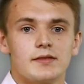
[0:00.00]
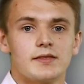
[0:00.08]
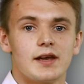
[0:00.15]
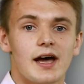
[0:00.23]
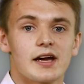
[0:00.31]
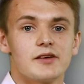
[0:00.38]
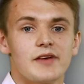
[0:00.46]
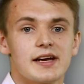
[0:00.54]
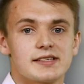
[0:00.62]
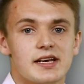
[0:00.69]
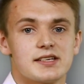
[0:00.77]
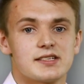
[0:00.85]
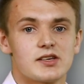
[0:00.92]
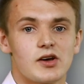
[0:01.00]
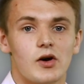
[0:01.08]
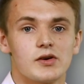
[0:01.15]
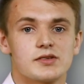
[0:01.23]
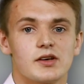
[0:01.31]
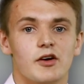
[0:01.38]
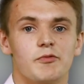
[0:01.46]
The lack of excess
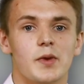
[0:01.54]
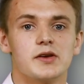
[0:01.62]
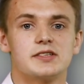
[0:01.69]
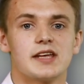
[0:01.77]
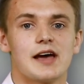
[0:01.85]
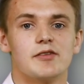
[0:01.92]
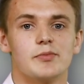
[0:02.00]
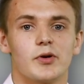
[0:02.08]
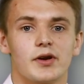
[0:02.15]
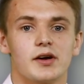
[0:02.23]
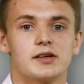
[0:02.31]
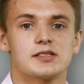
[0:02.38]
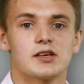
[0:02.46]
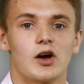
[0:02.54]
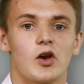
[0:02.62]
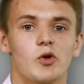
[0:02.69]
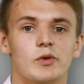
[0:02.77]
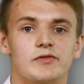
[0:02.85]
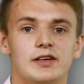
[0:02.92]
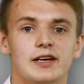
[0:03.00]
stocks of most dairy products,
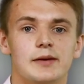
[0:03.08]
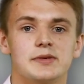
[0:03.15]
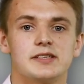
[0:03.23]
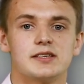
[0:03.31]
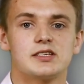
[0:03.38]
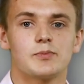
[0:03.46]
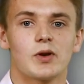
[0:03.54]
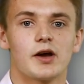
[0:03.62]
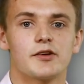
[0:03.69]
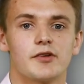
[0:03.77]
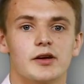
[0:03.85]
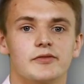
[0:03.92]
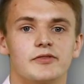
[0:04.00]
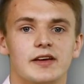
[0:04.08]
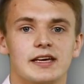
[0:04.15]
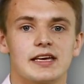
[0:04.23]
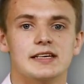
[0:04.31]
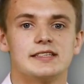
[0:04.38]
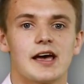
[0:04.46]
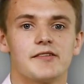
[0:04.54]
along with the limited supply growth in
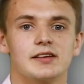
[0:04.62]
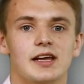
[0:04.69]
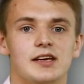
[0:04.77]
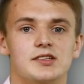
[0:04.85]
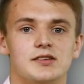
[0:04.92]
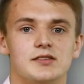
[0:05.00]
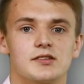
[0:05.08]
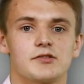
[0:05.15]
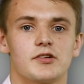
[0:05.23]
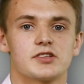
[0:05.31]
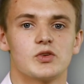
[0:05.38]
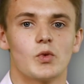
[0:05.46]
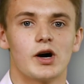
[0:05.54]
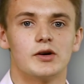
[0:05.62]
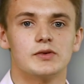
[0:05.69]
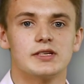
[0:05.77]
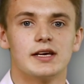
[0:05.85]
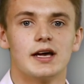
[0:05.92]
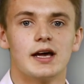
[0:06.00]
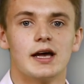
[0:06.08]
key dairying nations across the world,